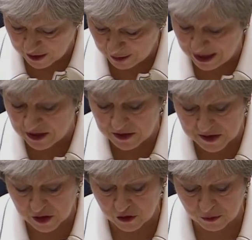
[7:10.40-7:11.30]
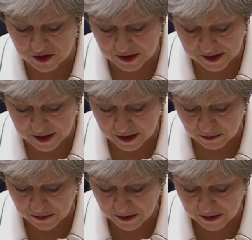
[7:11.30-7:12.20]
time and in scope to this
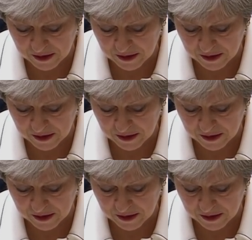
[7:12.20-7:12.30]
aim.